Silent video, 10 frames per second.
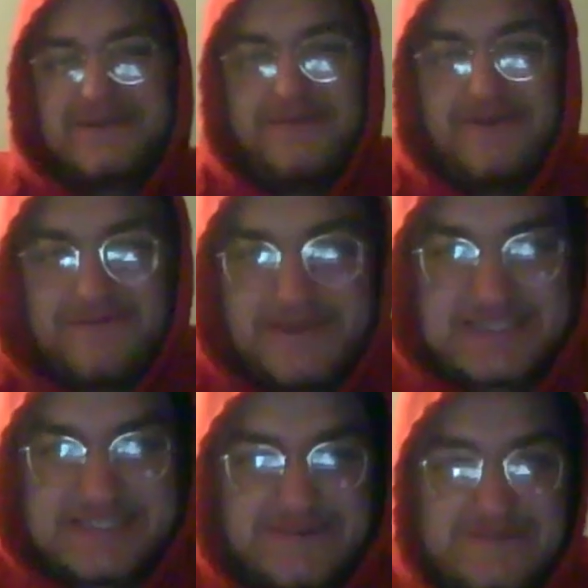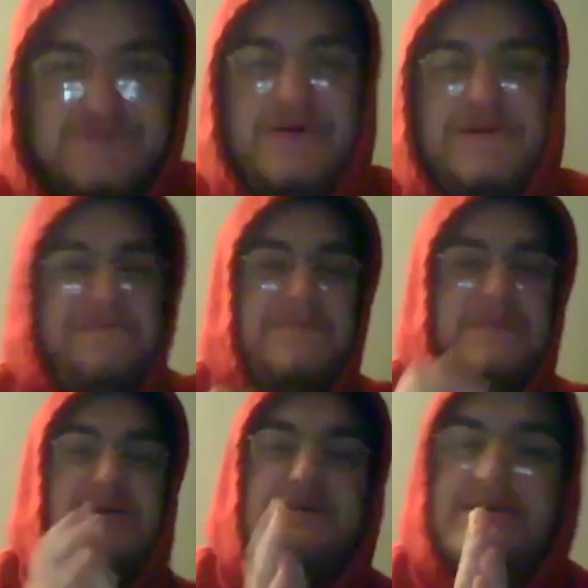coming off a big series win.
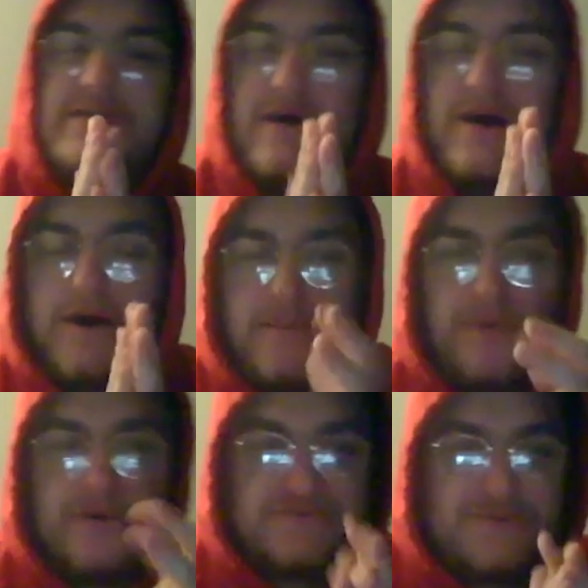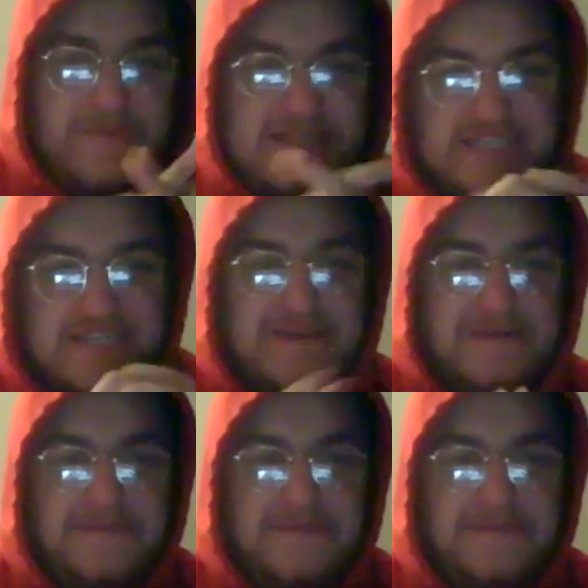Boys were busy